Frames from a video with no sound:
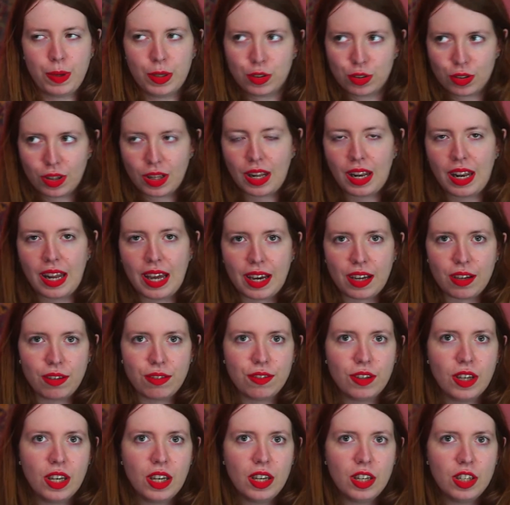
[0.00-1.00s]
life.
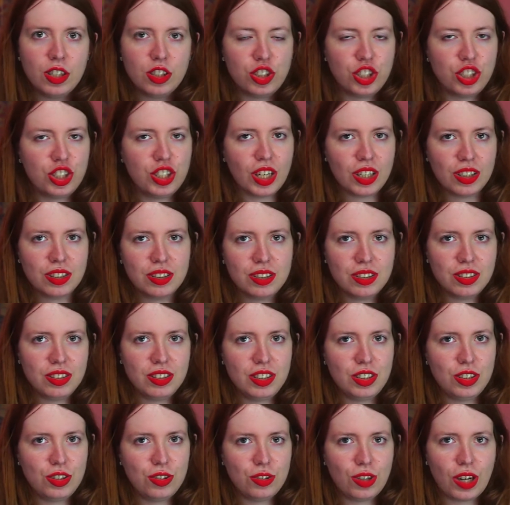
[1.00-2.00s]
She doesn't
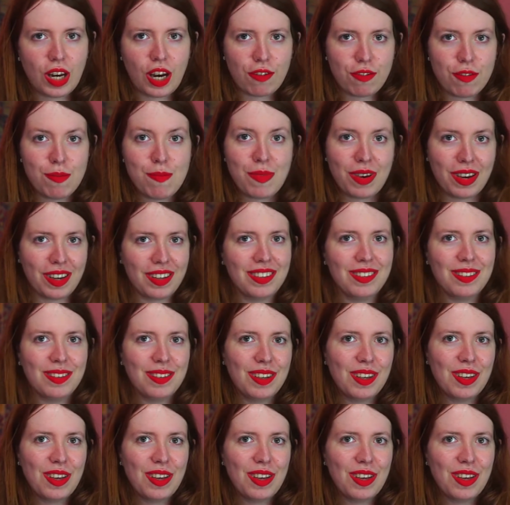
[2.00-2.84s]
need to have a man,